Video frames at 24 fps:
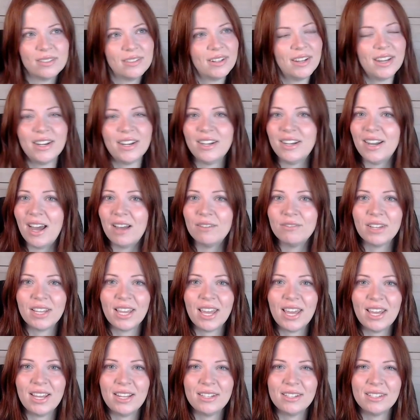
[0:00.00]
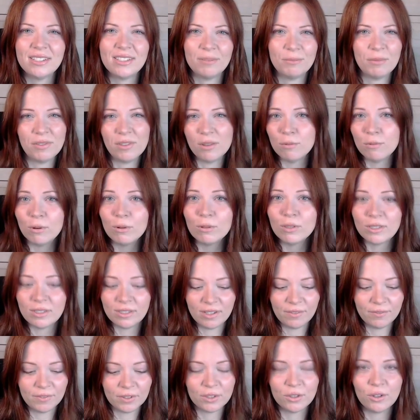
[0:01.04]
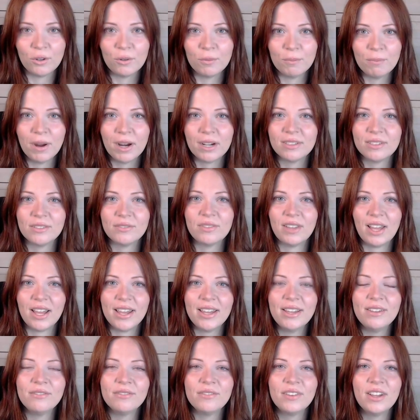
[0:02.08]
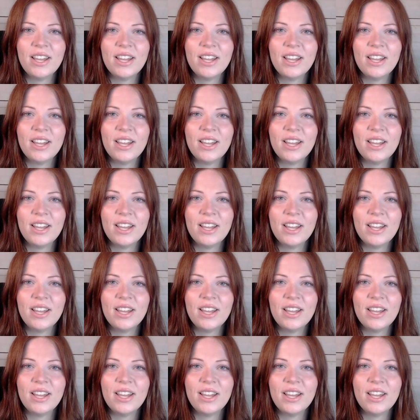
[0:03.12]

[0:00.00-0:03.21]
kind of navigate some of the most difficult parts of life.